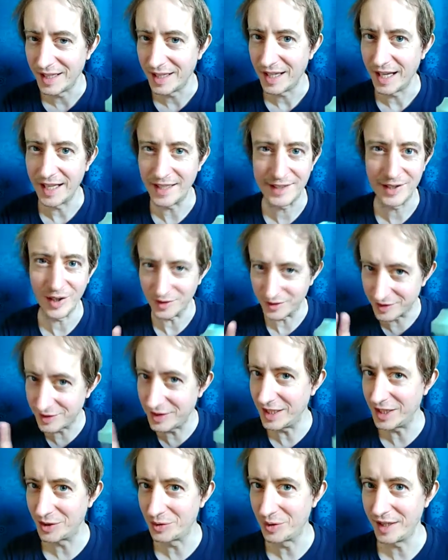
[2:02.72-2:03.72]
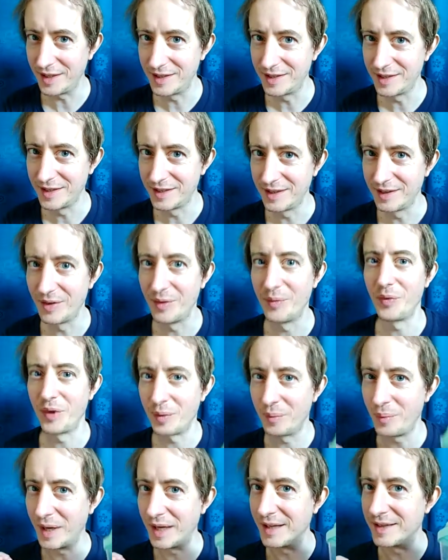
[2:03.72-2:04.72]
it's not secret,
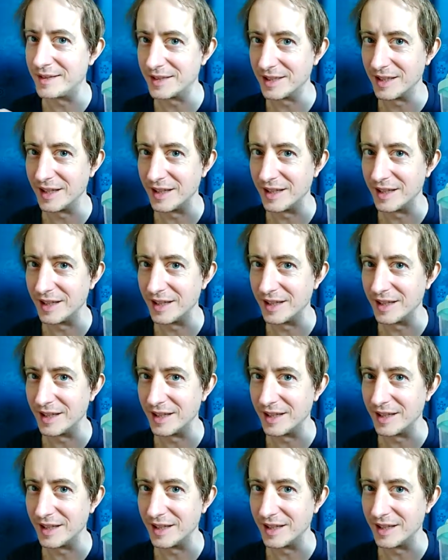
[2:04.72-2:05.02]
but it's